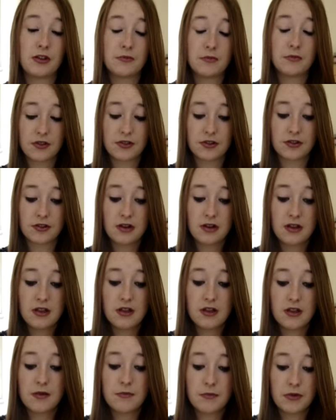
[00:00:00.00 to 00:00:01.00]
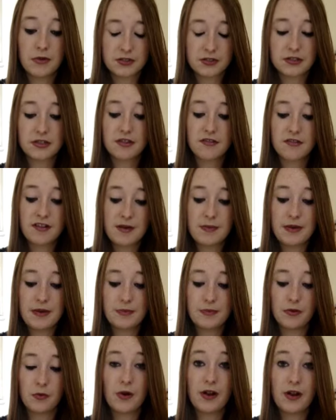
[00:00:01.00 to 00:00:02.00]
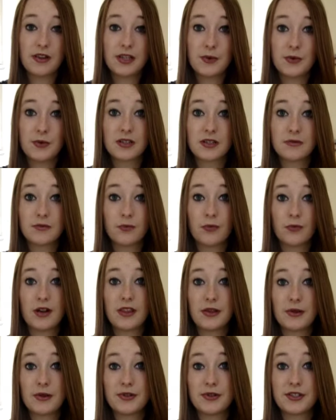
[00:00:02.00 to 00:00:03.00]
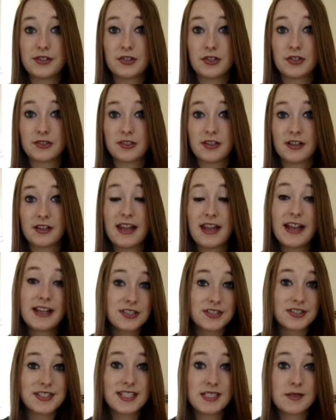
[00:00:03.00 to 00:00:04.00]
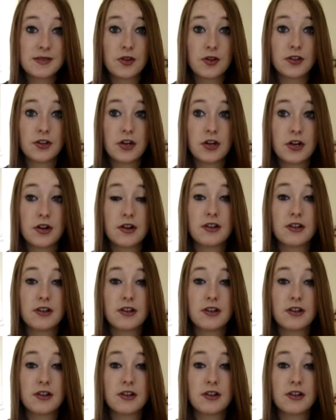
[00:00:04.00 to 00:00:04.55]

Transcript: Her mother murdered three people while they were while they were conducting an exorcism on her,